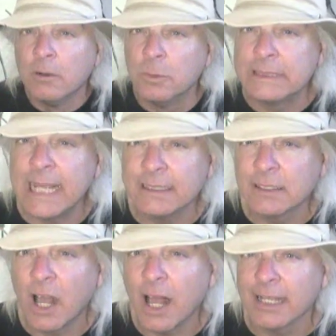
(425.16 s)
which
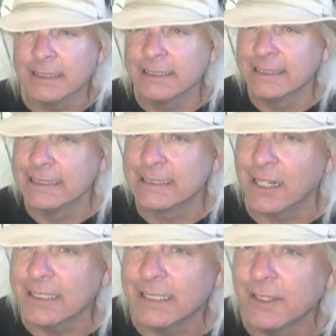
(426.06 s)
has caused the
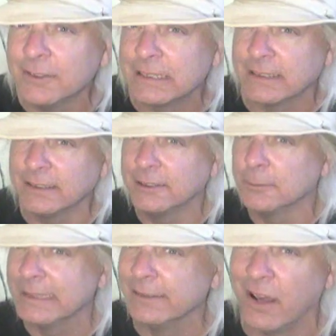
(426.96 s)
salty ocean
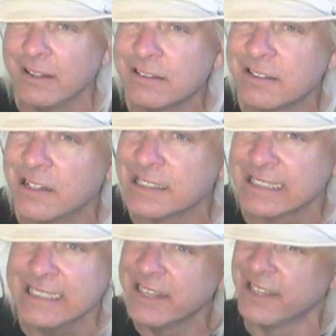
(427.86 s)
to be not as
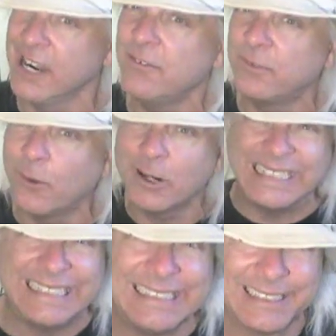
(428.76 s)
salty,
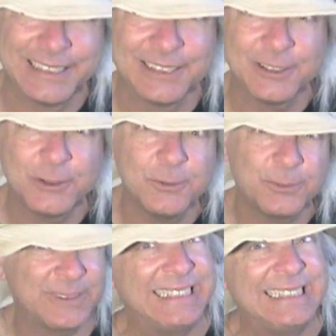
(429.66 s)
therefore easier to
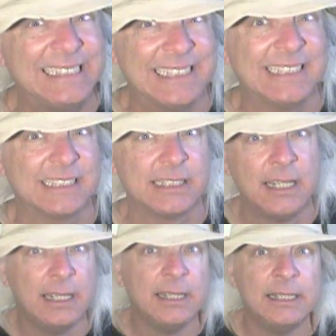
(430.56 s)
freeze.
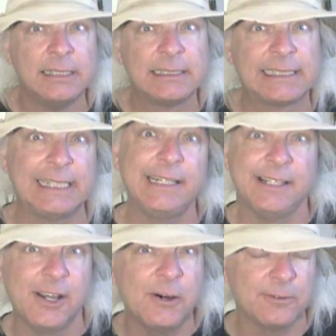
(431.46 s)
See
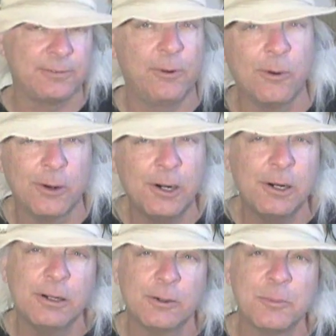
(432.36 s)
note
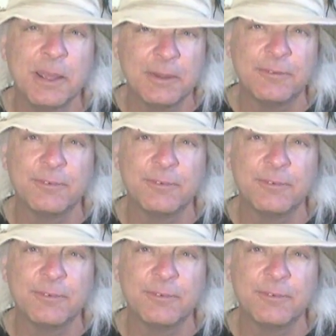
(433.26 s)
4, or maybe